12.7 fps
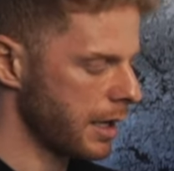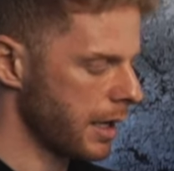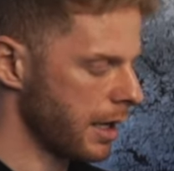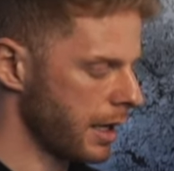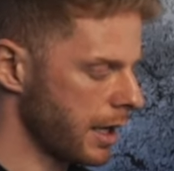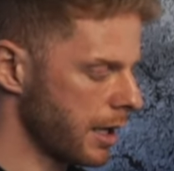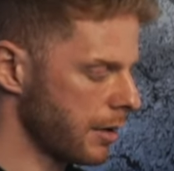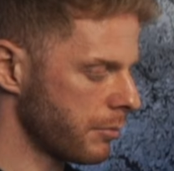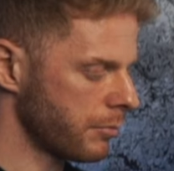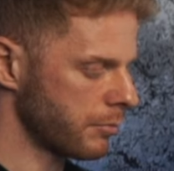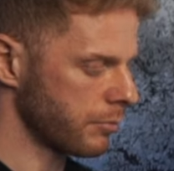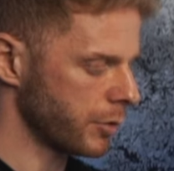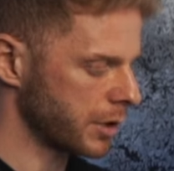
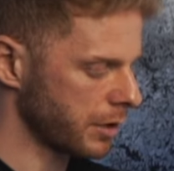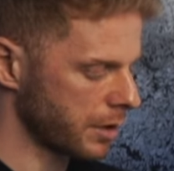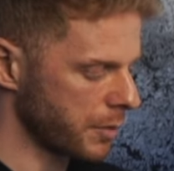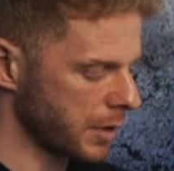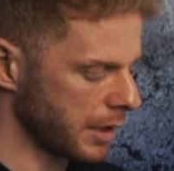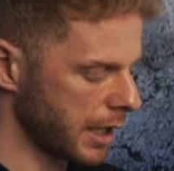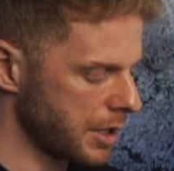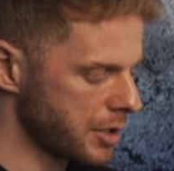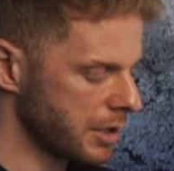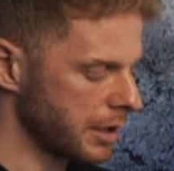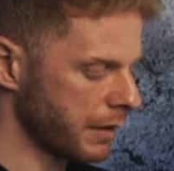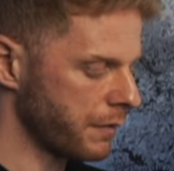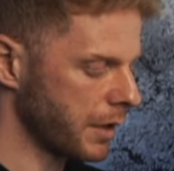With their
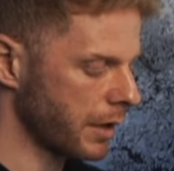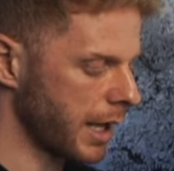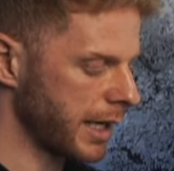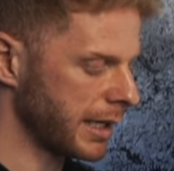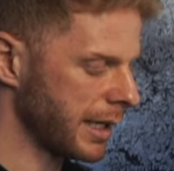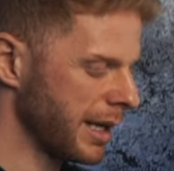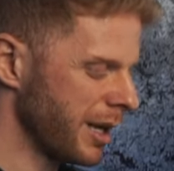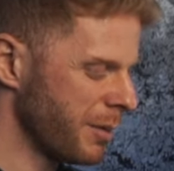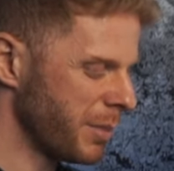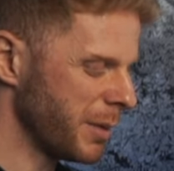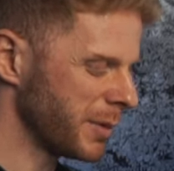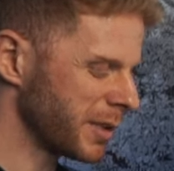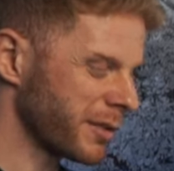communication, they feel like
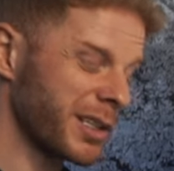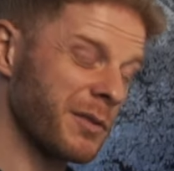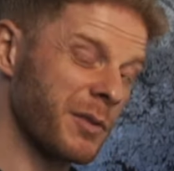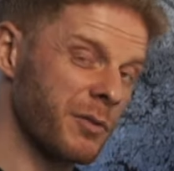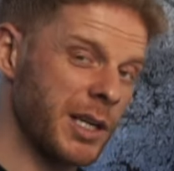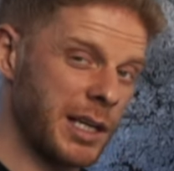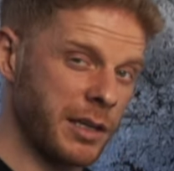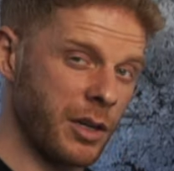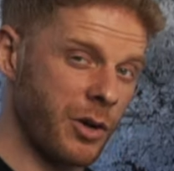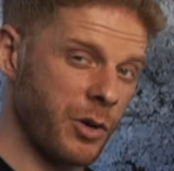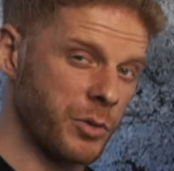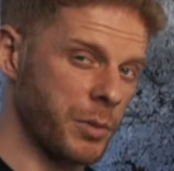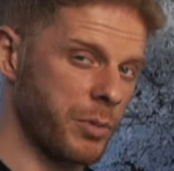people don't even really
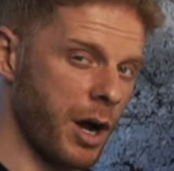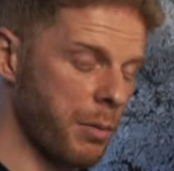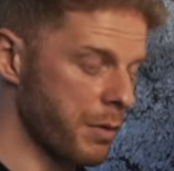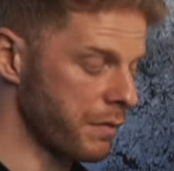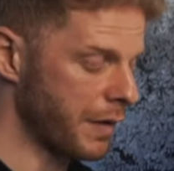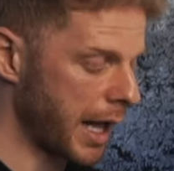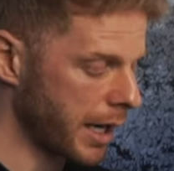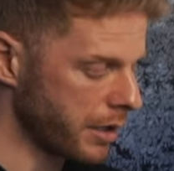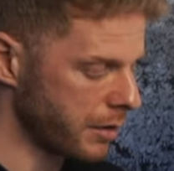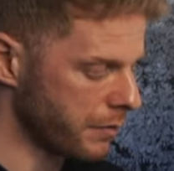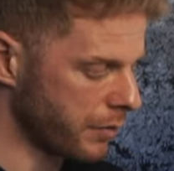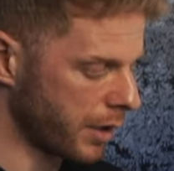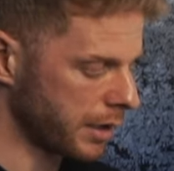know the proper
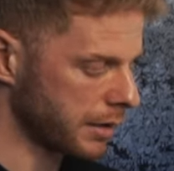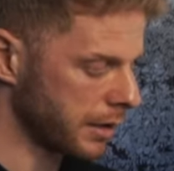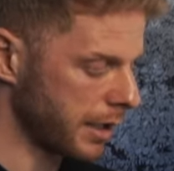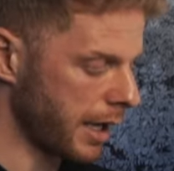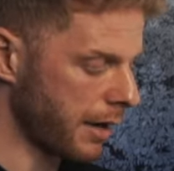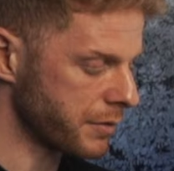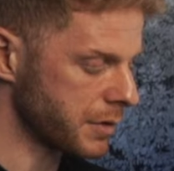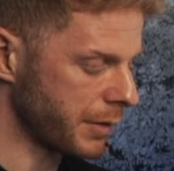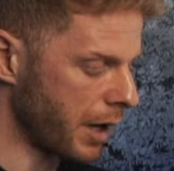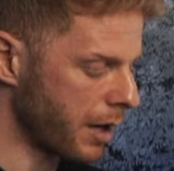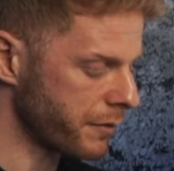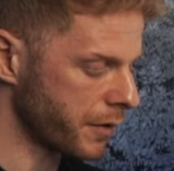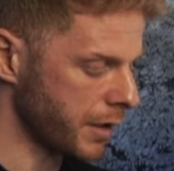value of what they have to
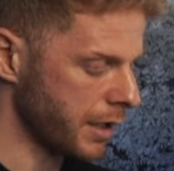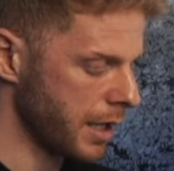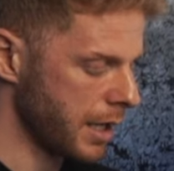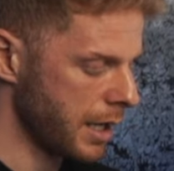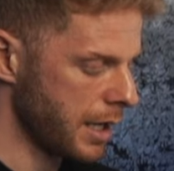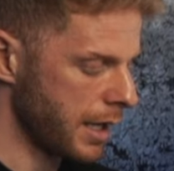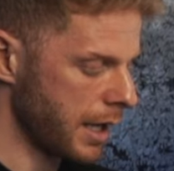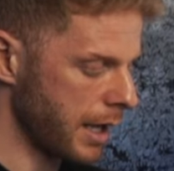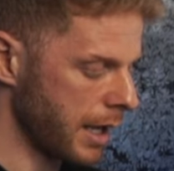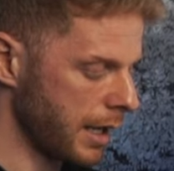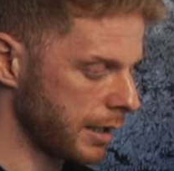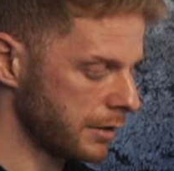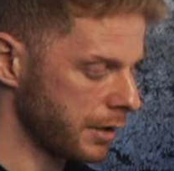offer,
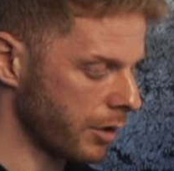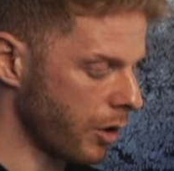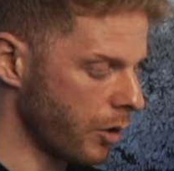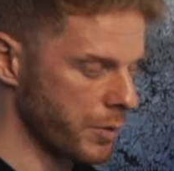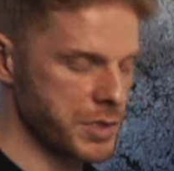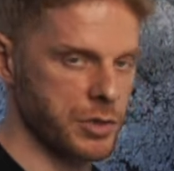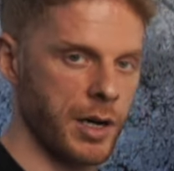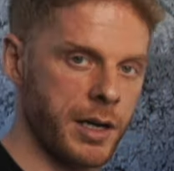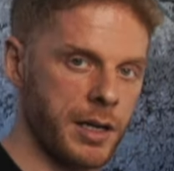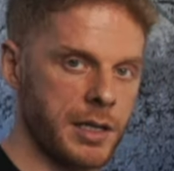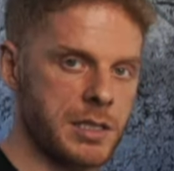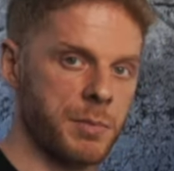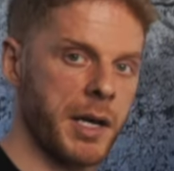and they're always trying to
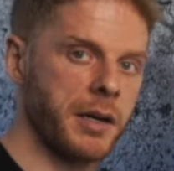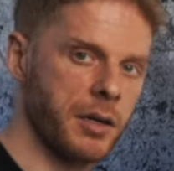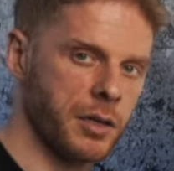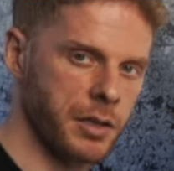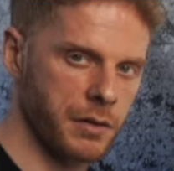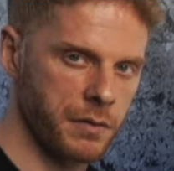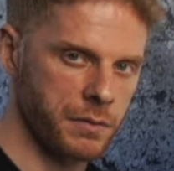explain it on